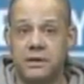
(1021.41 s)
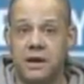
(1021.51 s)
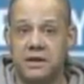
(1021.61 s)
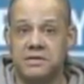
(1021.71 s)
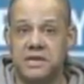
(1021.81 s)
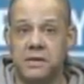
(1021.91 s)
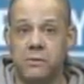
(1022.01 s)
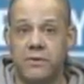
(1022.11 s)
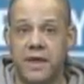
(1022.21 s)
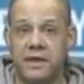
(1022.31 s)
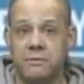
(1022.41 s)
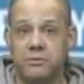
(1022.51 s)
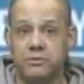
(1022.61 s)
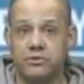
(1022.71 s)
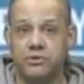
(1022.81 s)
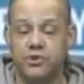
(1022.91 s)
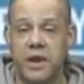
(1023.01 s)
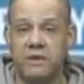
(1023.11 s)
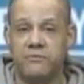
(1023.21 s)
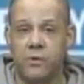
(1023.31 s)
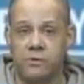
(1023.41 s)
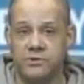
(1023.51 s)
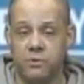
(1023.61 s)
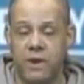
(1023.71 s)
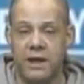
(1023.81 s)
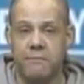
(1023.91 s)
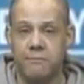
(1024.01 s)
cut a deal where they can trade Foles away